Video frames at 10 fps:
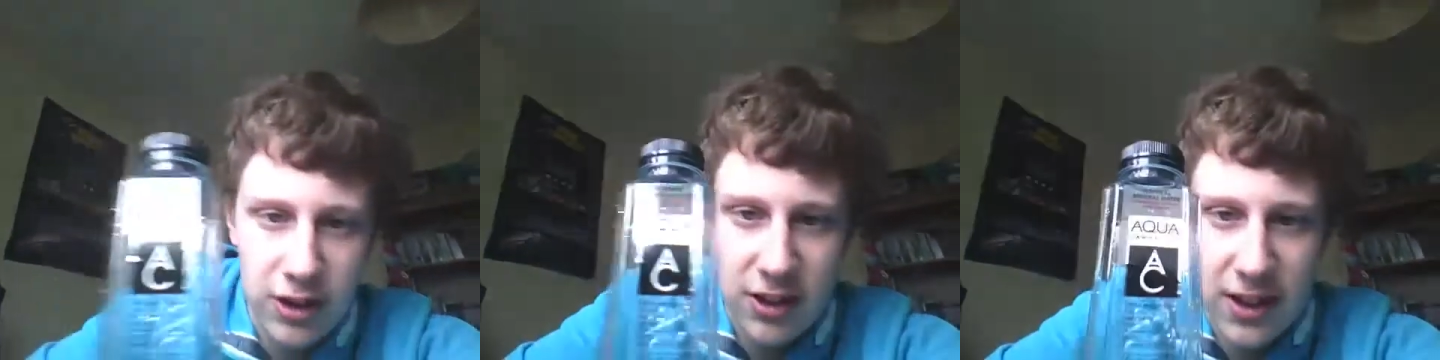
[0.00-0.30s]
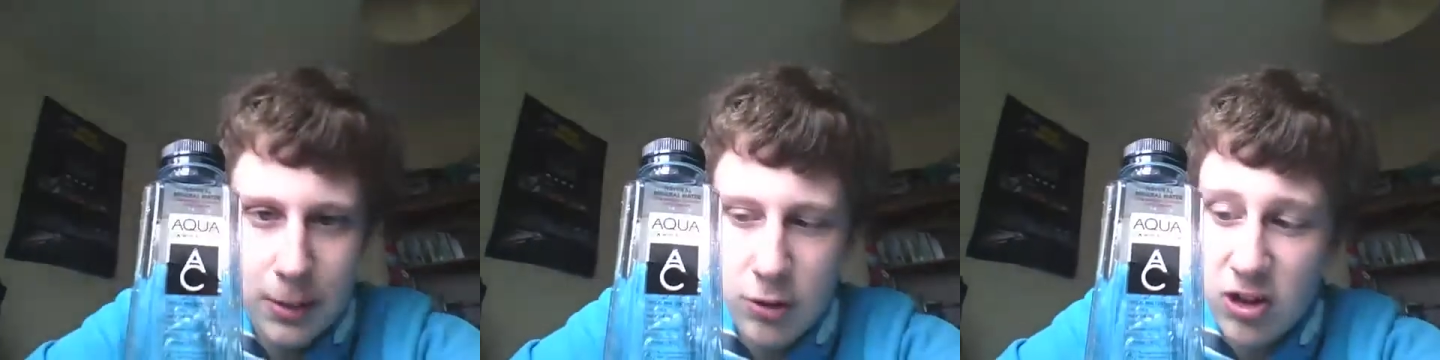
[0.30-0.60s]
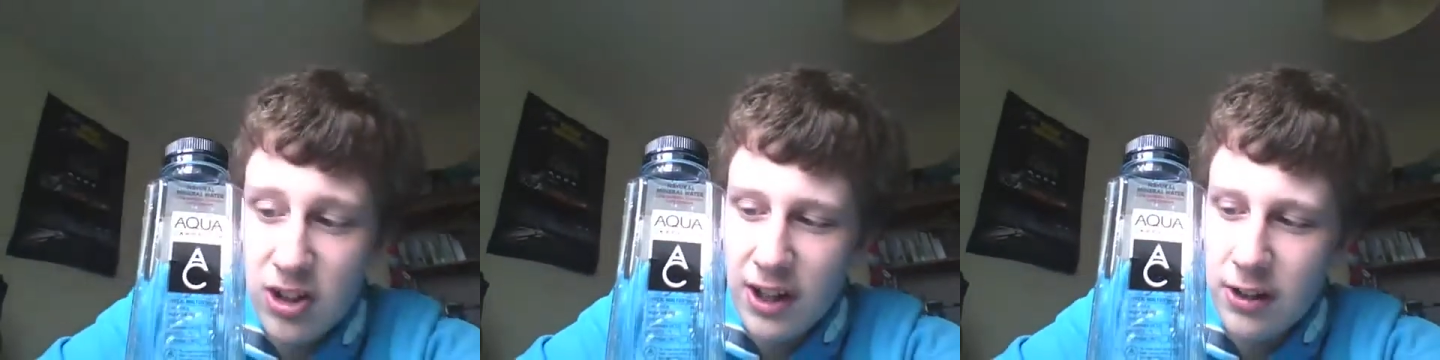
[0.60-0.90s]
just to keep you
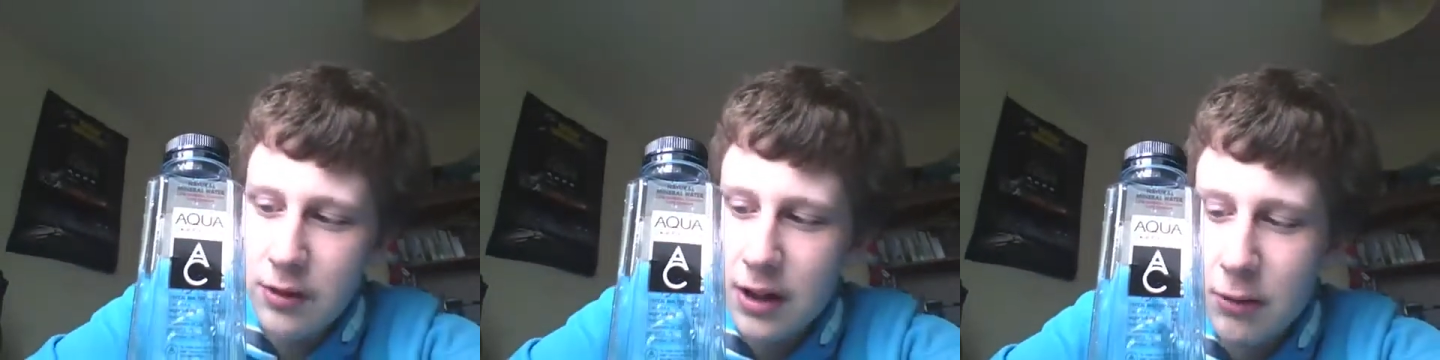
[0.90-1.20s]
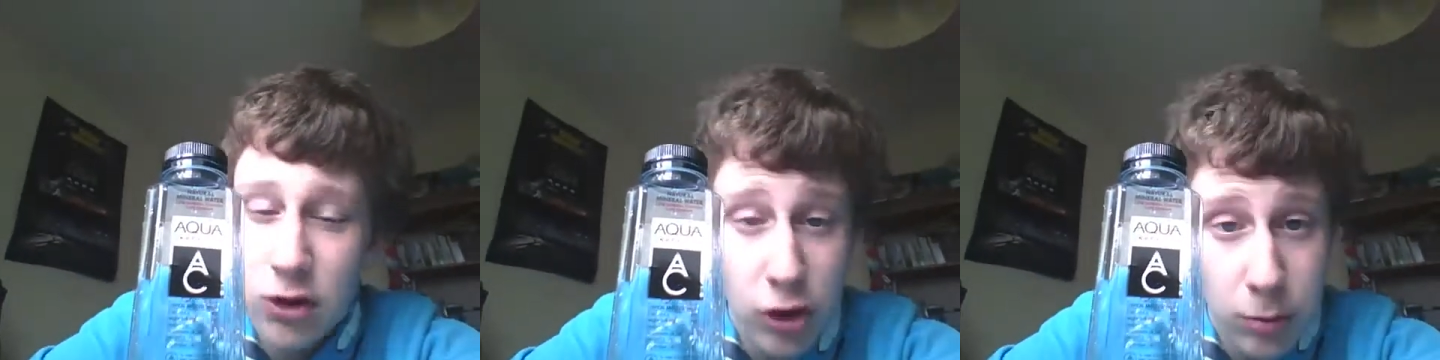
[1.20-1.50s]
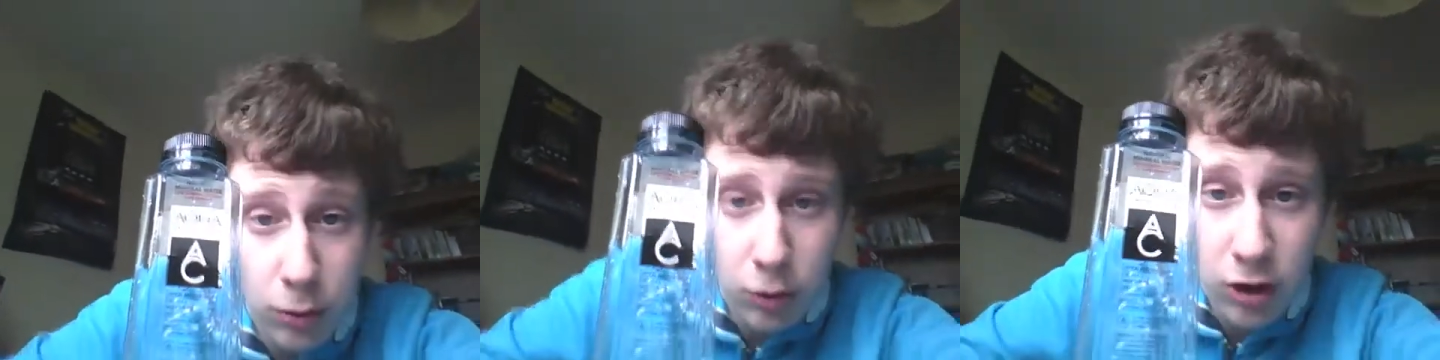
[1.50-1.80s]
satisfied with
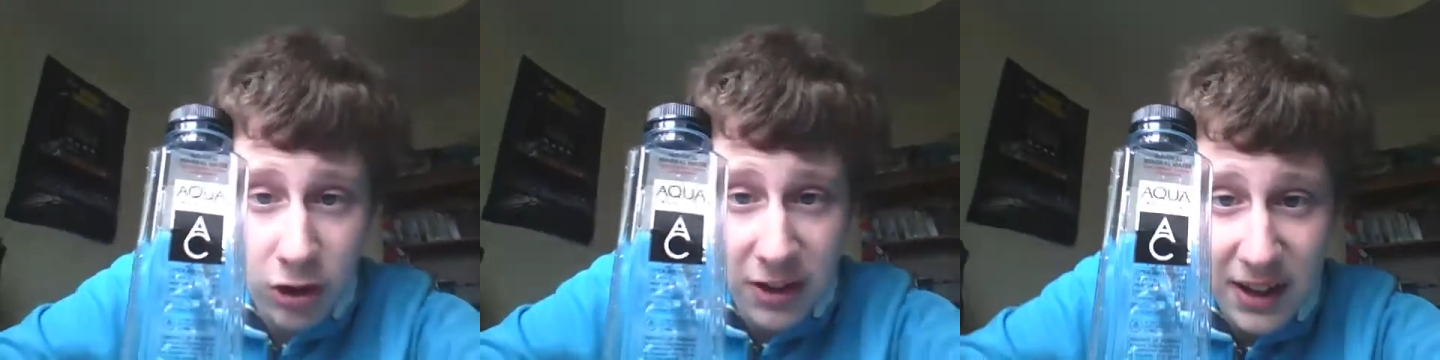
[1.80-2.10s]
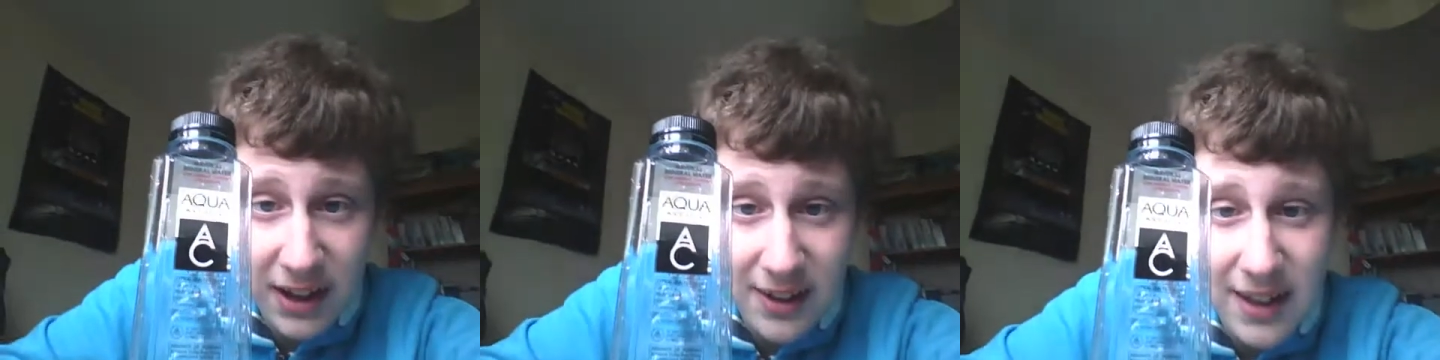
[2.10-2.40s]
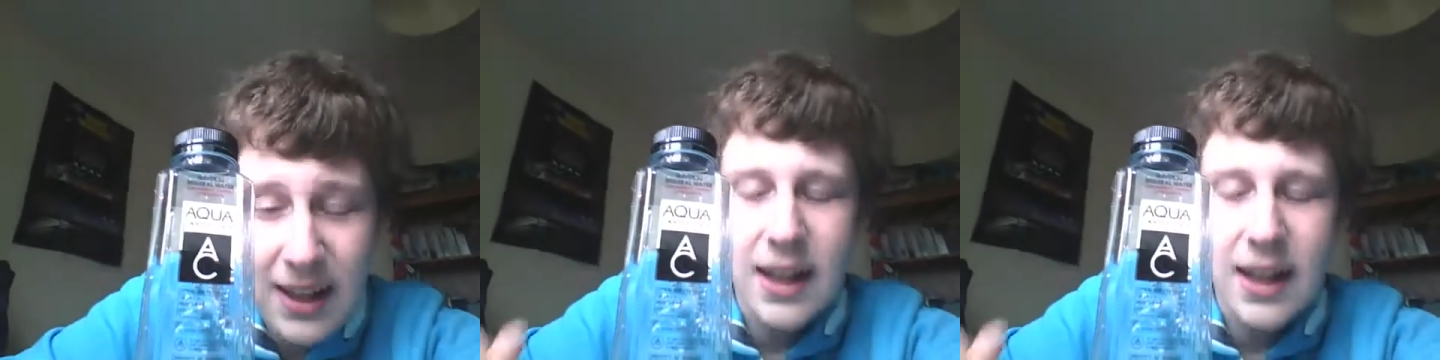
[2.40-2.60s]
Chimo content